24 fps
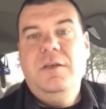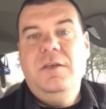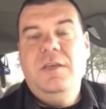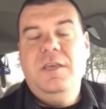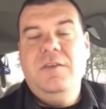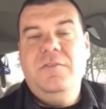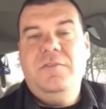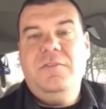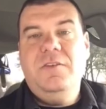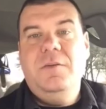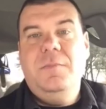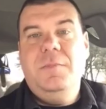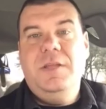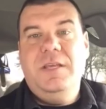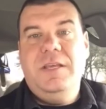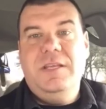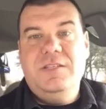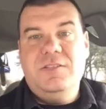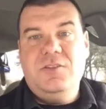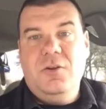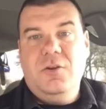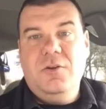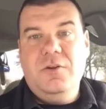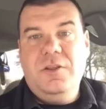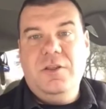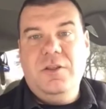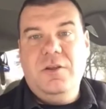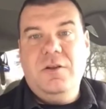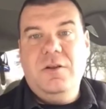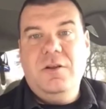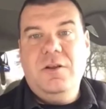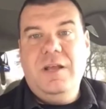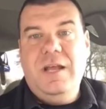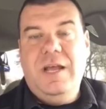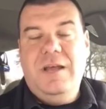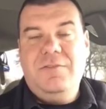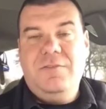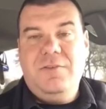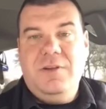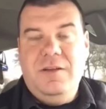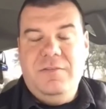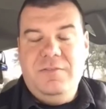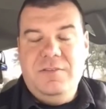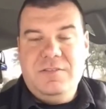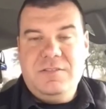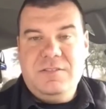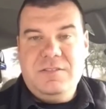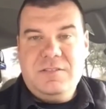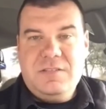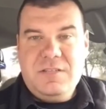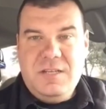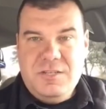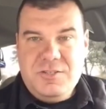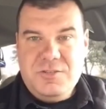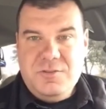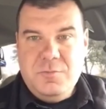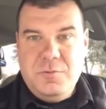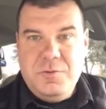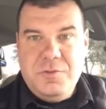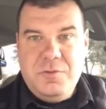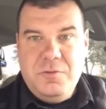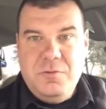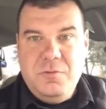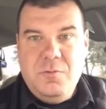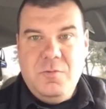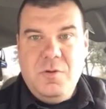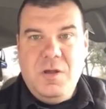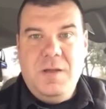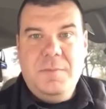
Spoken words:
If somebody gets hurt here after I have this discussion with you,